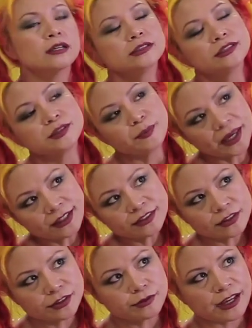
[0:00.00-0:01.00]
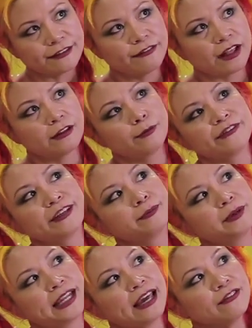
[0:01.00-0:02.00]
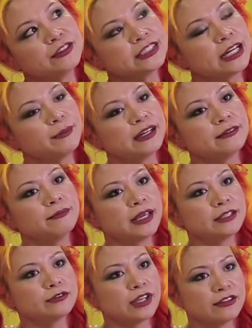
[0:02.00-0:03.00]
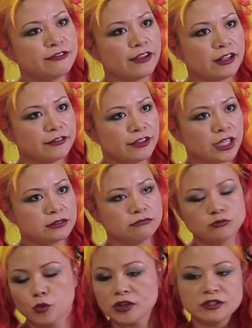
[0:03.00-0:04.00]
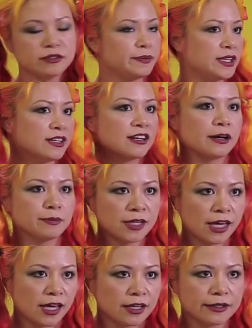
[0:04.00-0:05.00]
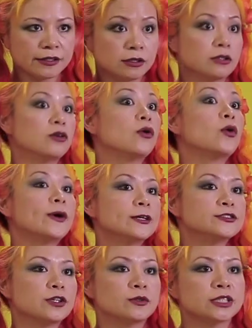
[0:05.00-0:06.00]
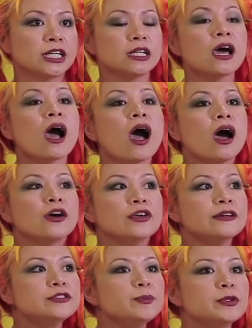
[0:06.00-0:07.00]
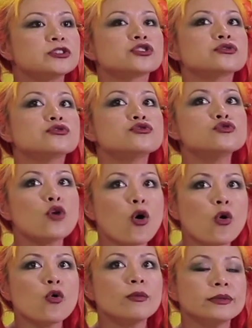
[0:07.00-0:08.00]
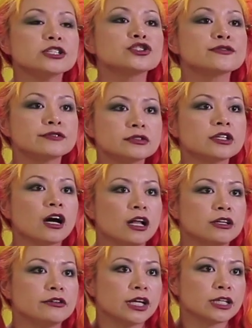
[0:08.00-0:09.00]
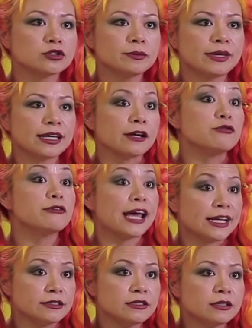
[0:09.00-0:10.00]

So it's based on the red velvet, but every time I'd made red velvet, whether it be a cupcake or a donut, you have to put so much food coloring to make it red.